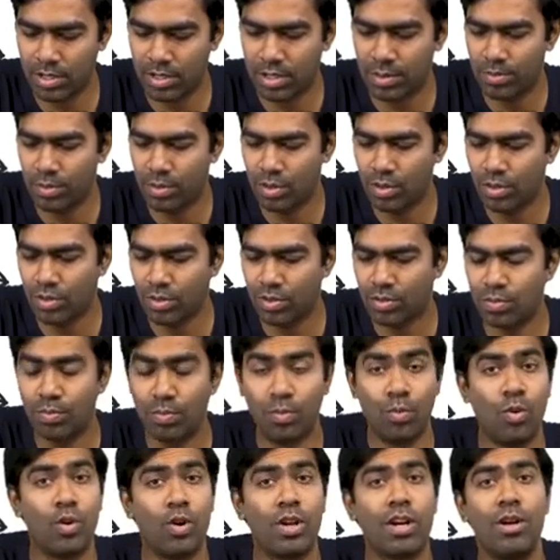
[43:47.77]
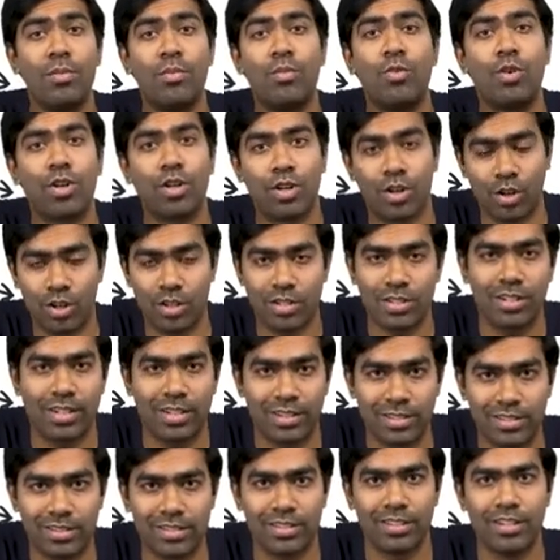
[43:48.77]
They produce more and more
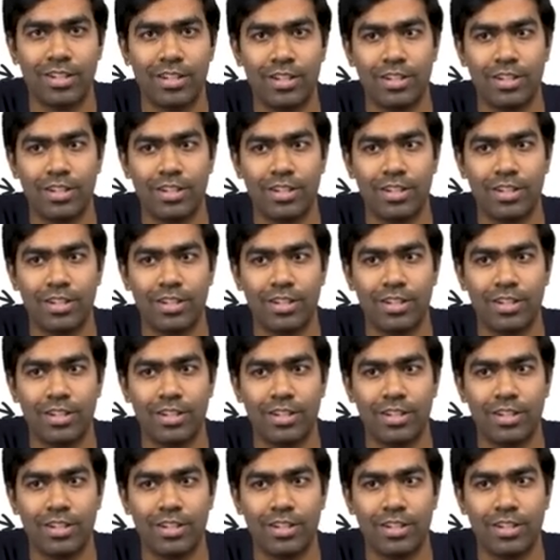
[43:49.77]
crosslinks.